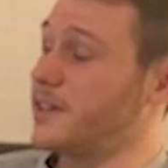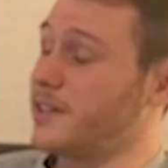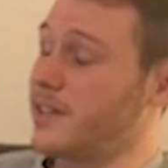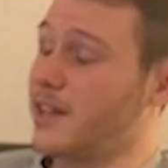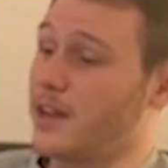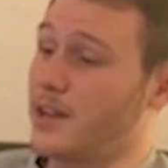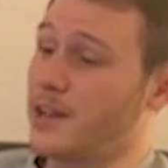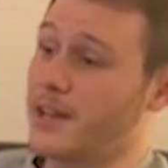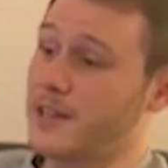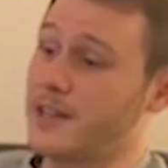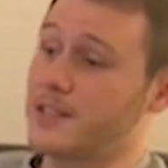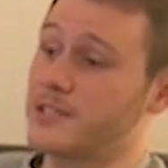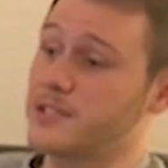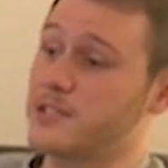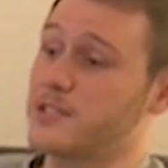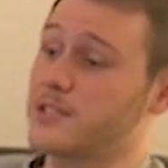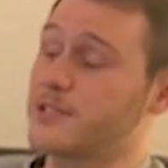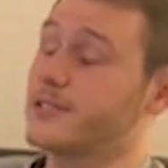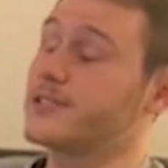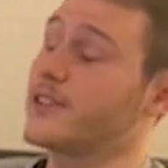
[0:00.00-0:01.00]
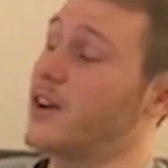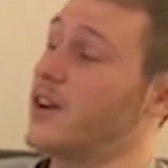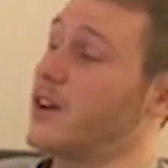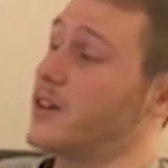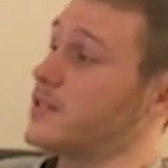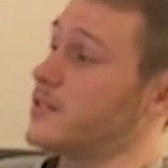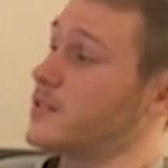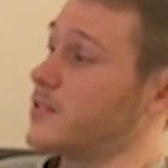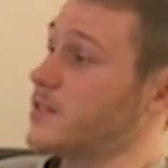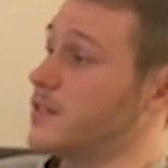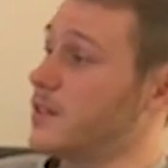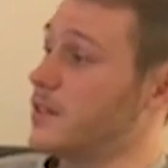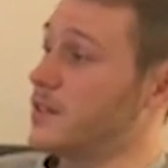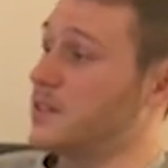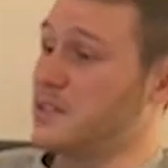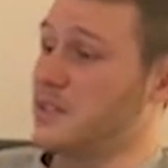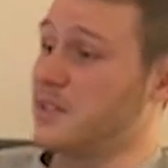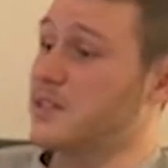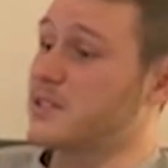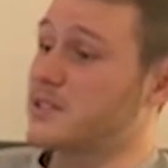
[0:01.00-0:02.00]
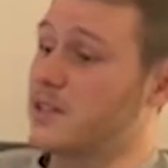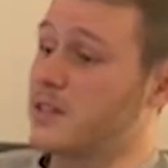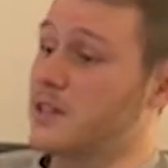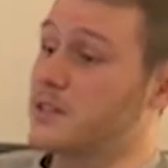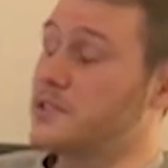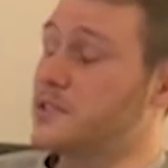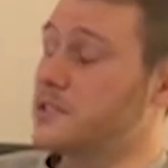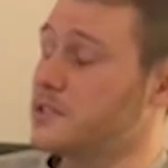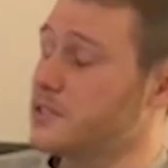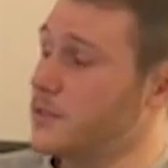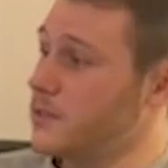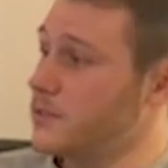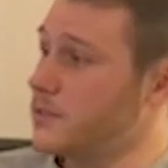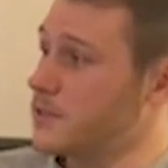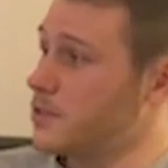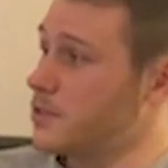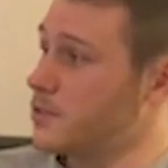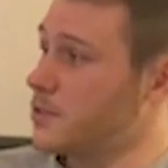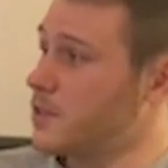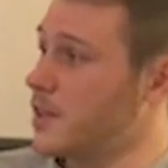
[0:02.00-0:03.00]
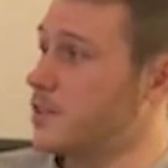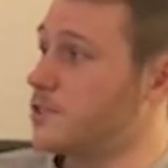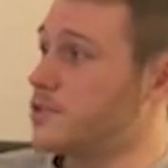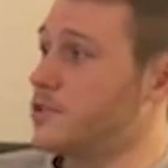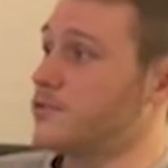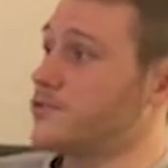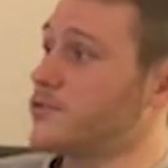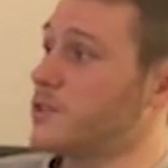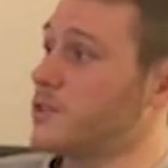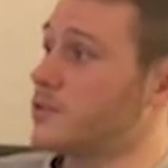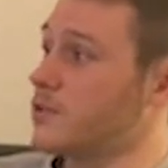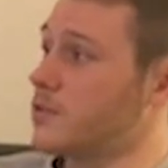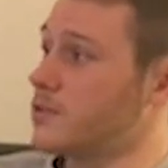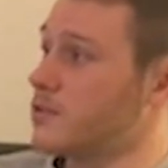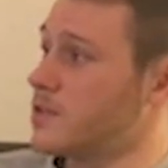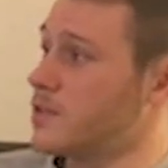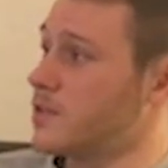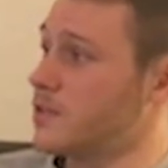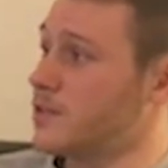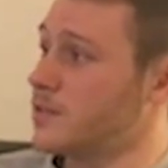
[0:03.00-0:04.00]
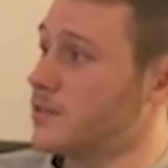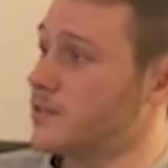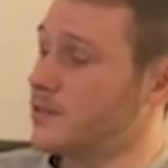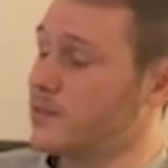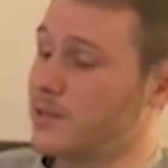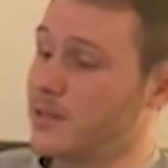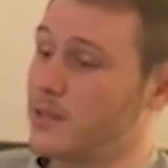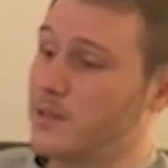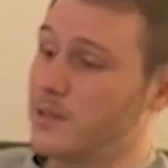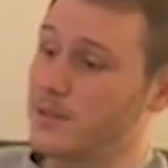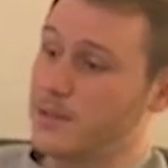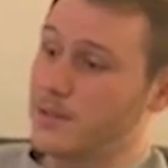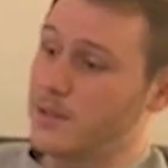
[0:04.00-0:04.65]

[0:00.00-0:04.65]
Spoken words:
right now. Like, that shit sucks. And he looks ugly shooting too. Can't shoot free throws either.